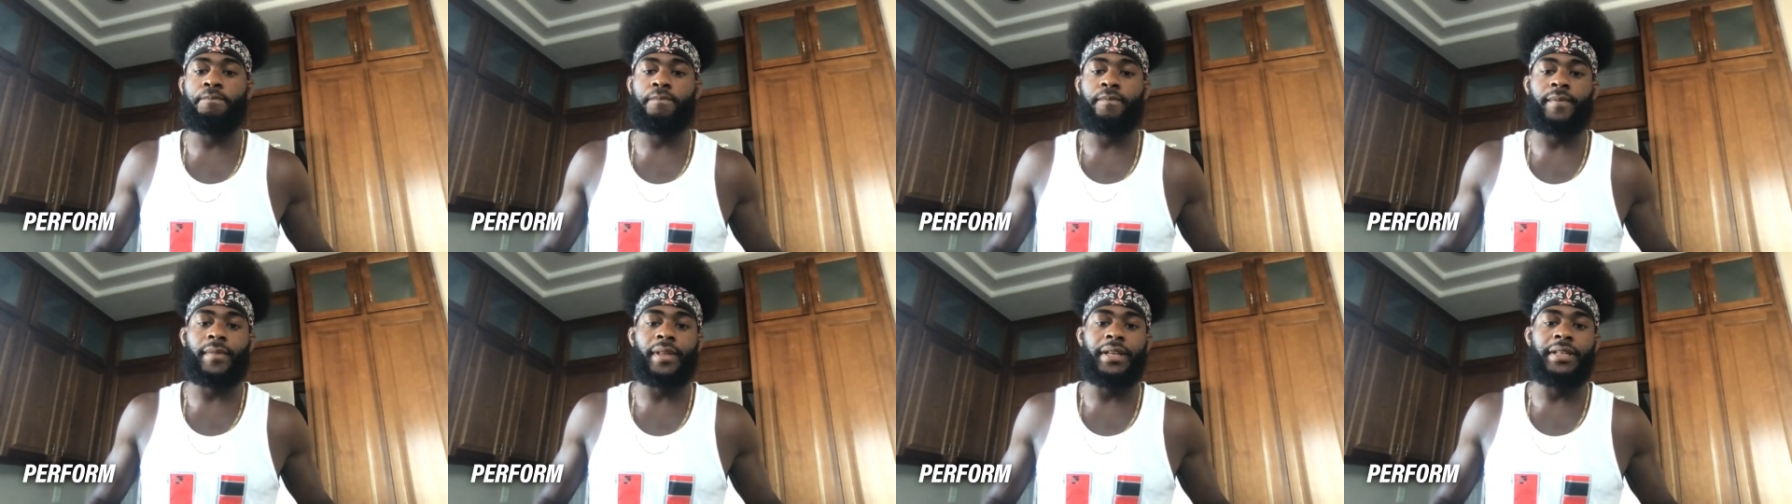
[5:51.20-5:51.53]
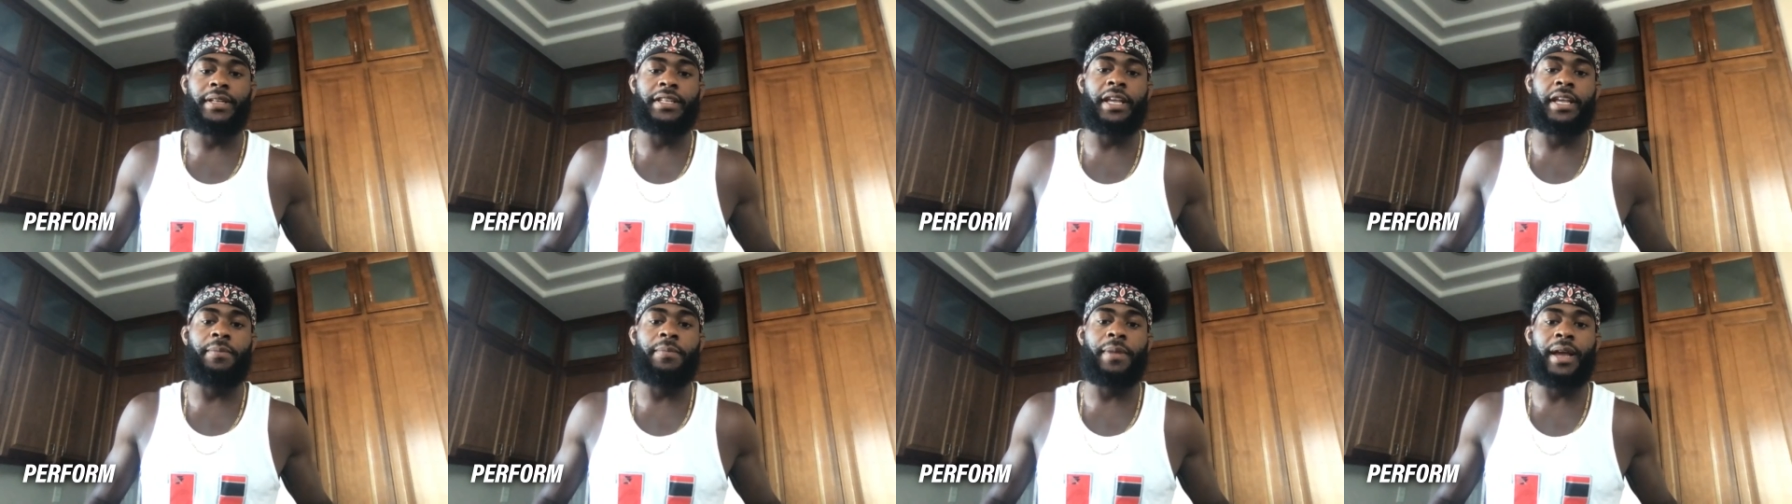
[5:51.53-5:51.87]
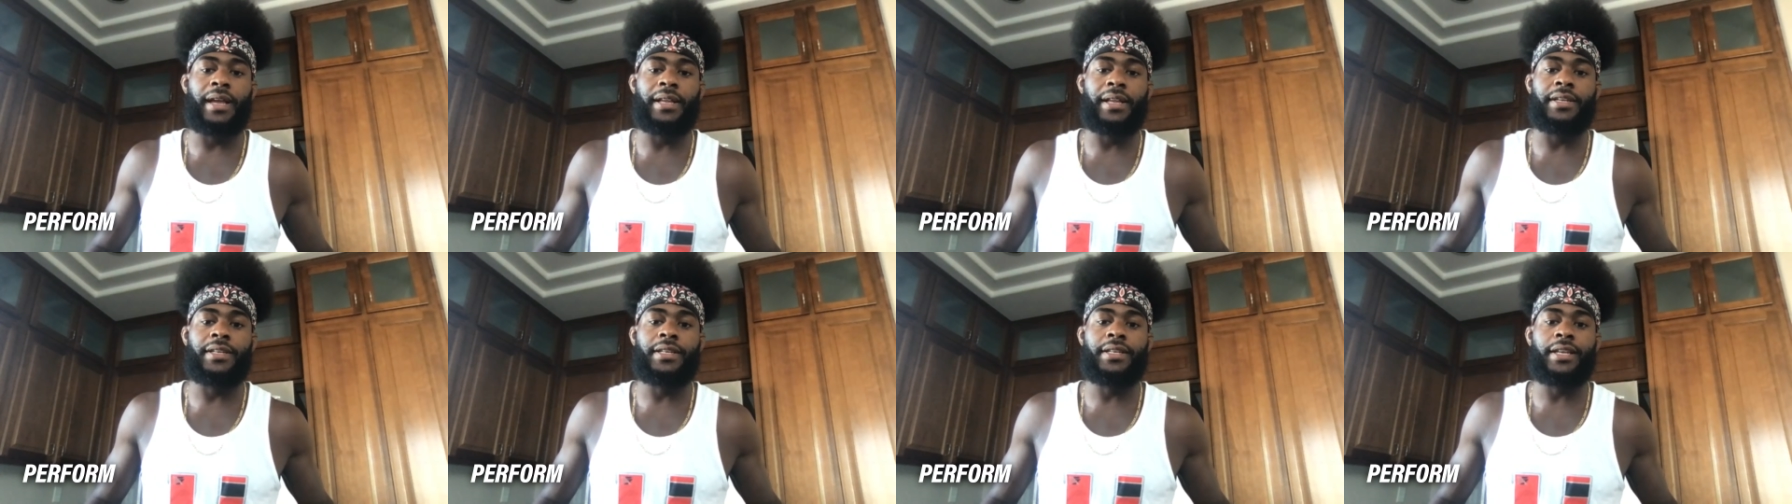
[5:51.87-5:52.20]
just getting back
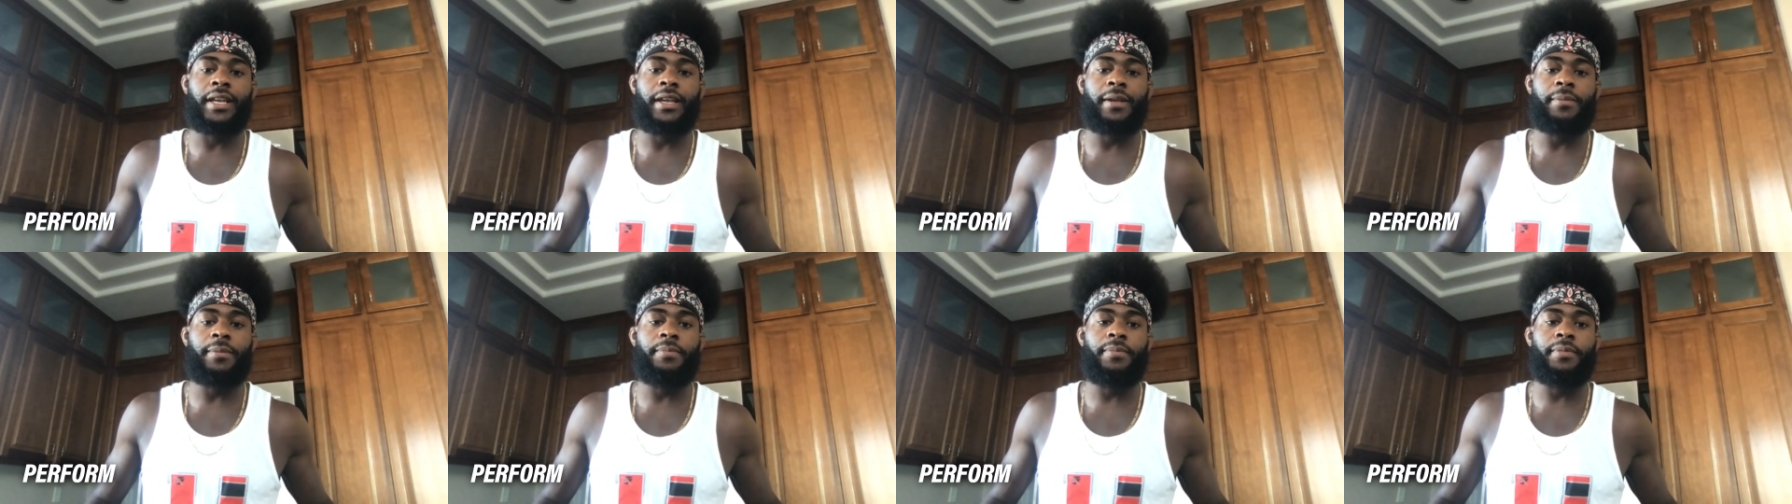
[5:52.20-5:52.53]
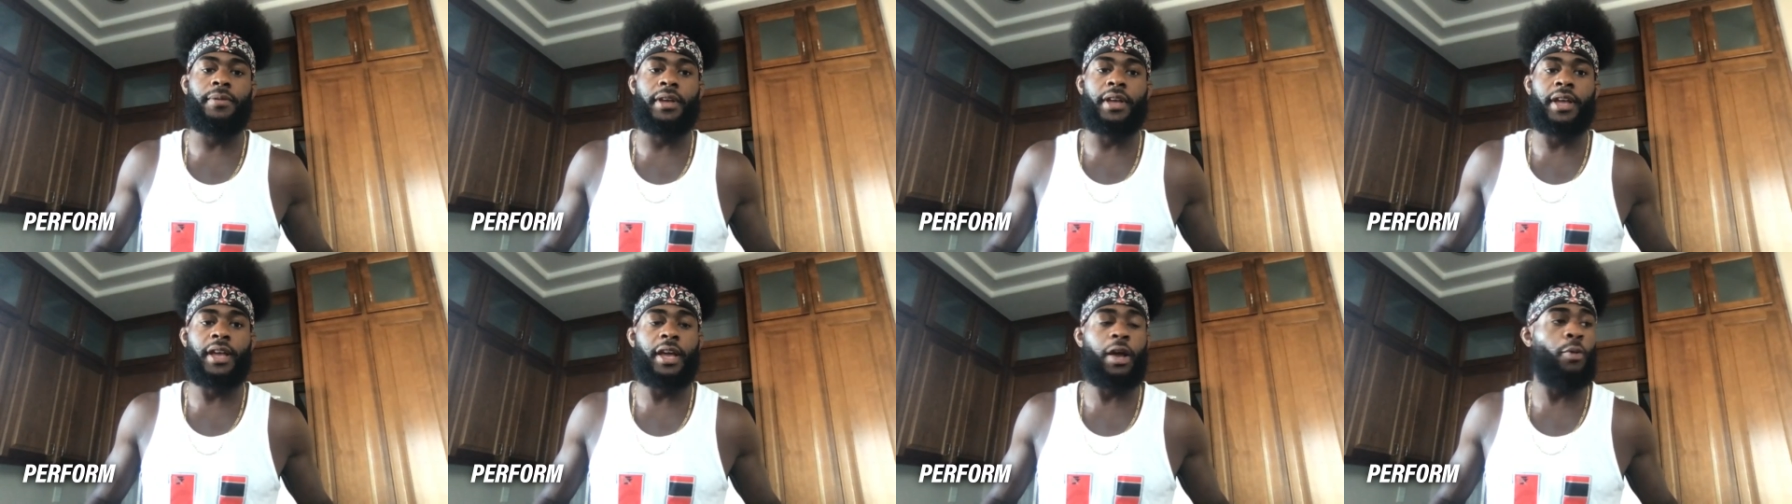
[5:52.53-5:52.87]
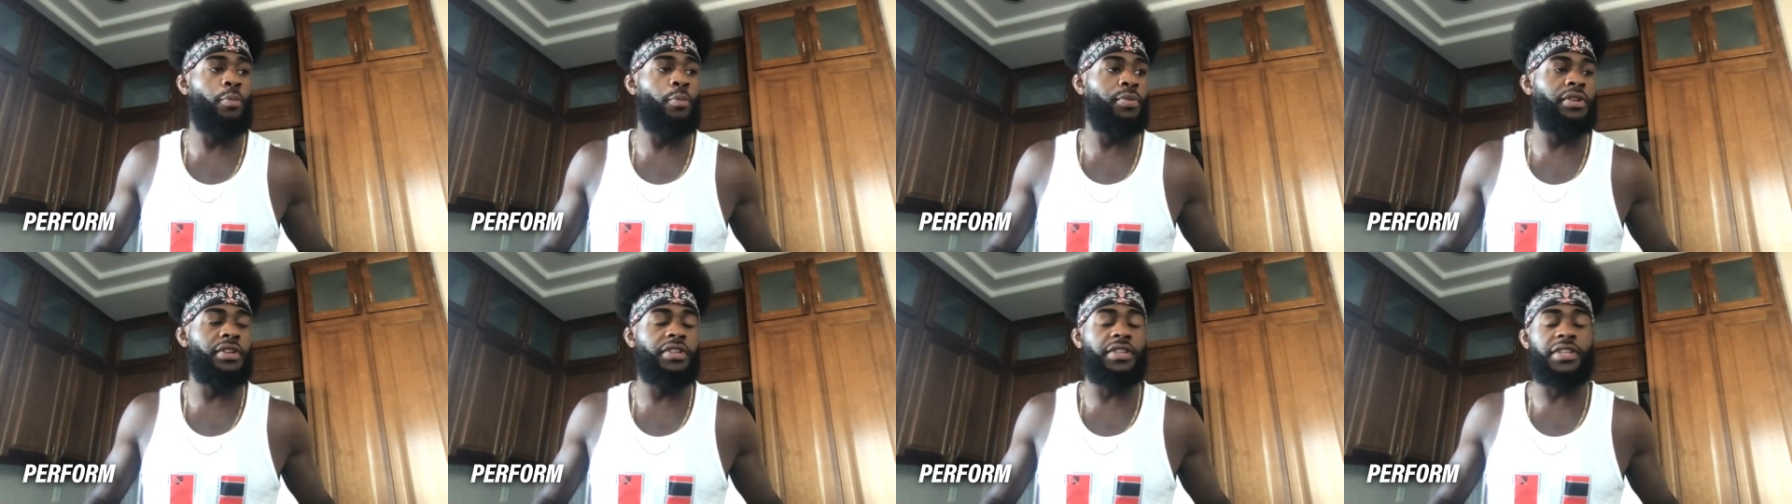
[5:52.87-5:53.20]
into shape,
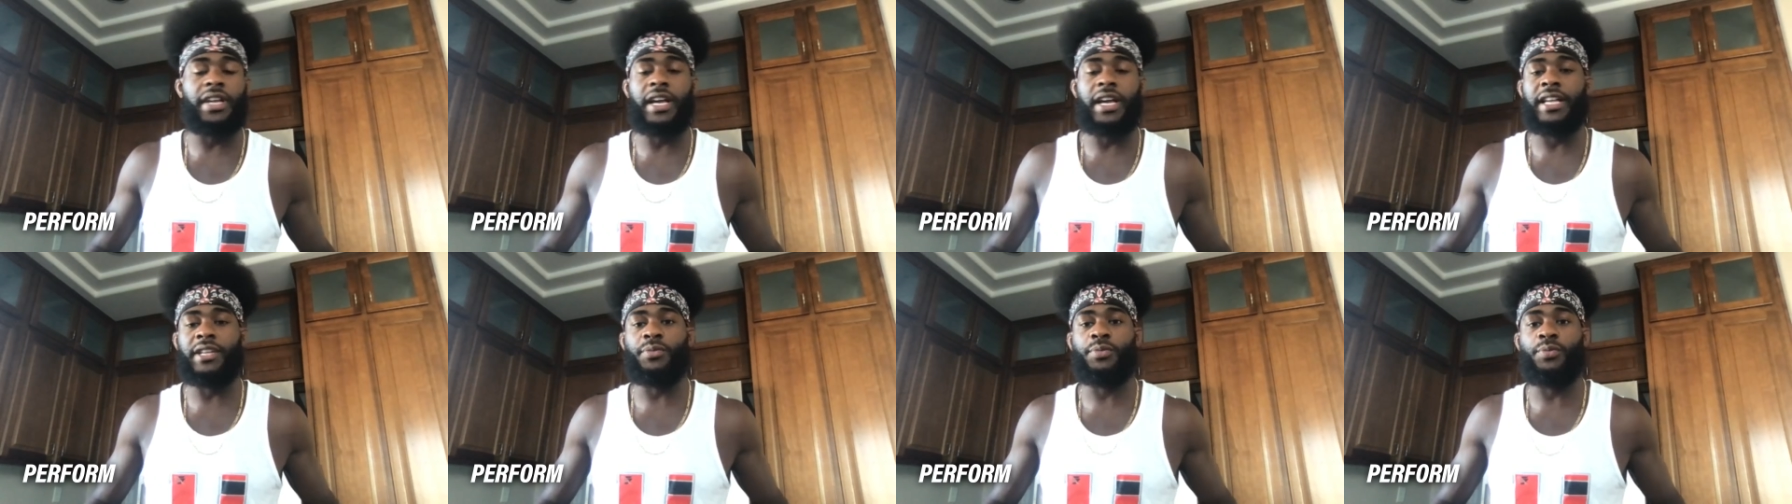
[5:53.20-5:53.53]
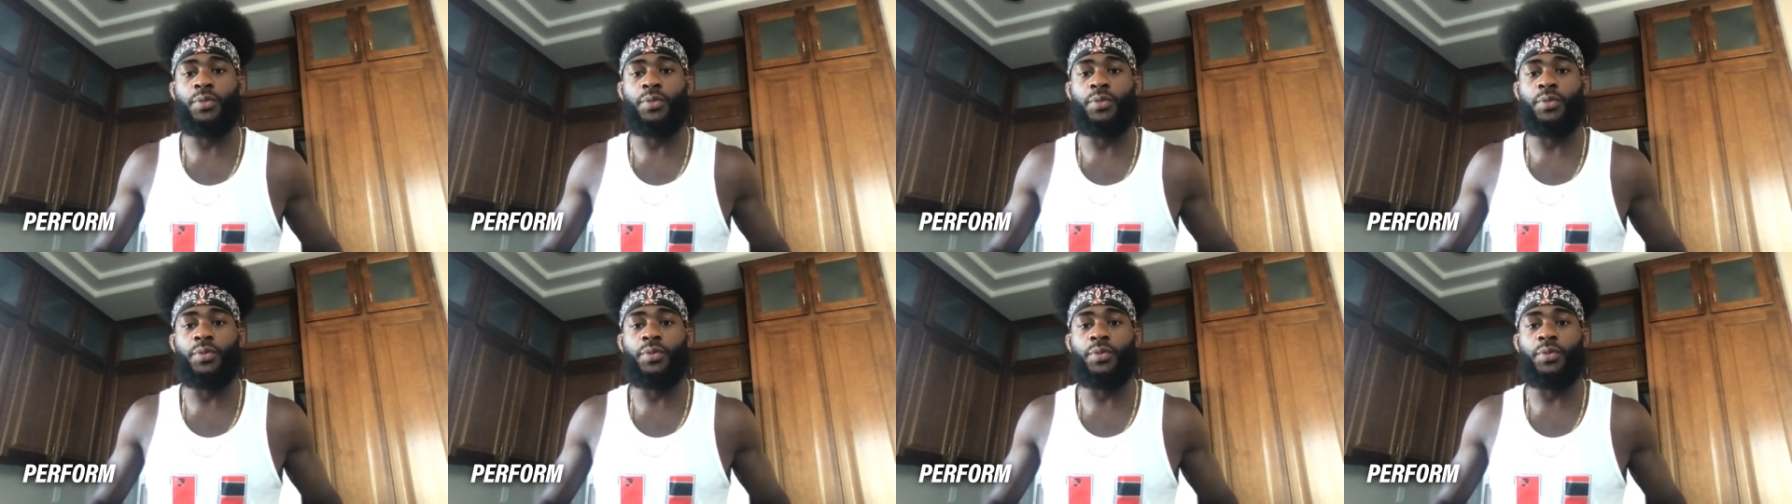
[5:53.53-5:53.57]
helping these guys